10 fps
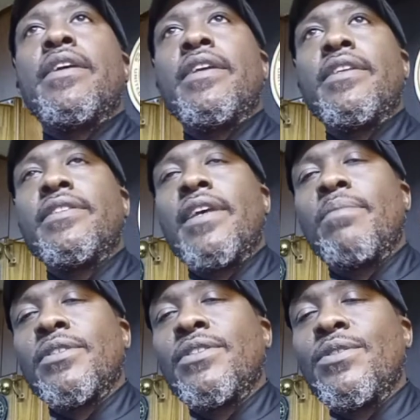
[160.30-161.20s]
in this
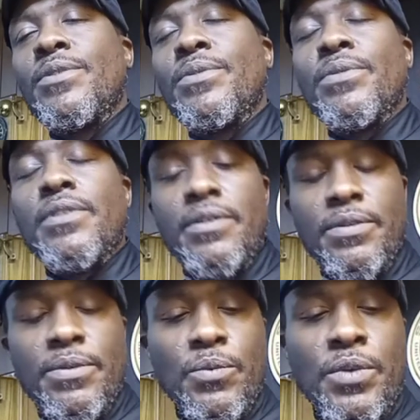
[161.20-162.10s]
episode,
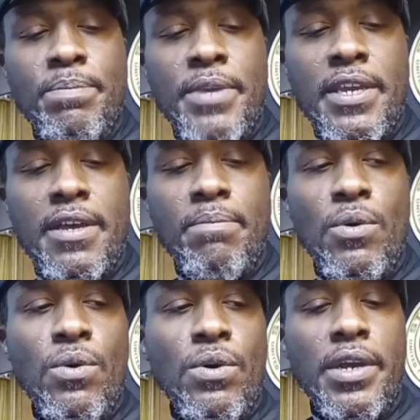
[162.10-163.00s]
we pick up
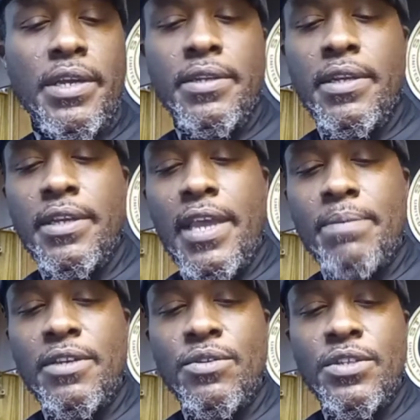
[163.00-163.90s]
on
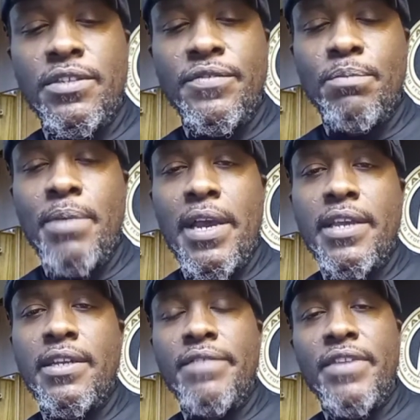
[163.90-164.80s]
Captain Christopher
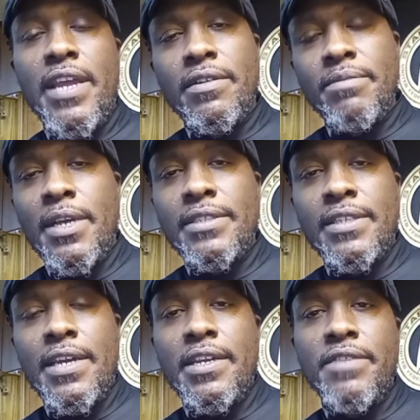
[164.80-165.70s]
Pike living out in
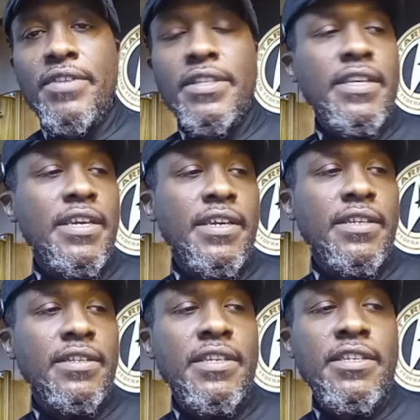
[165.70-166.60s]
Montana and everything,
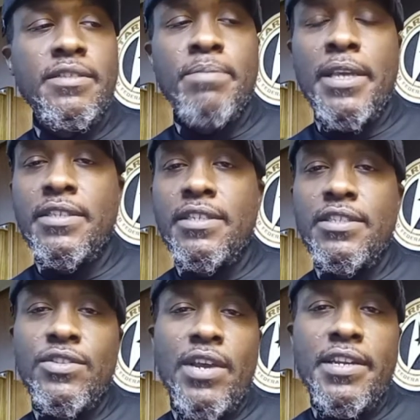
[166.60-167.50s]
and he's
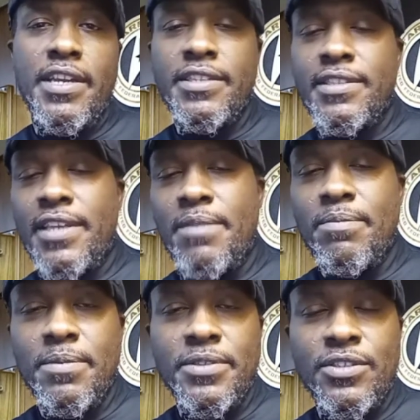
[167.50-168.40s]
basically trying to
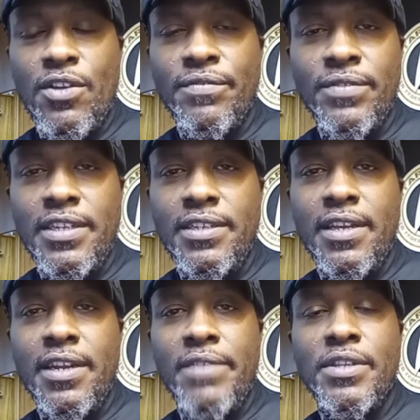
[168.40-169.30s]
escape Starfleet
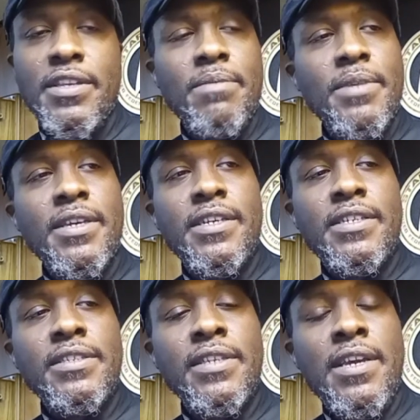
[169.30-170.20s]
and everything
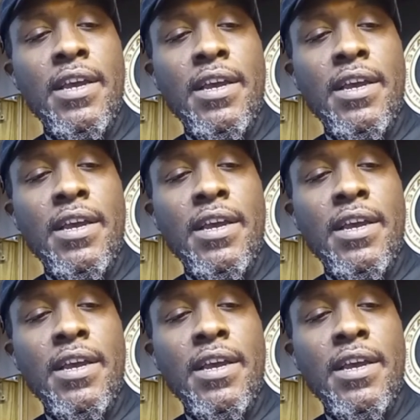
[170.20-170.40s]
because